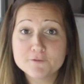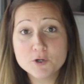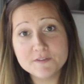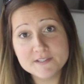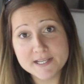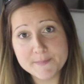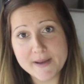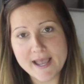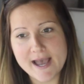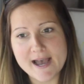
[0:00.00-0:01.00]
the fourth tip
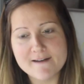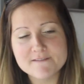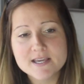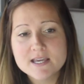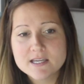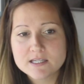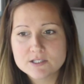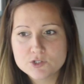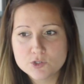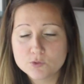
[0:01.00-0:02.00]
I have
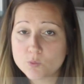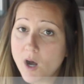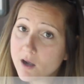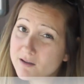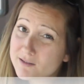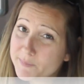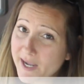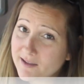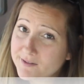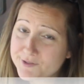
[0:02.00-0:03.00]
is to walk or bike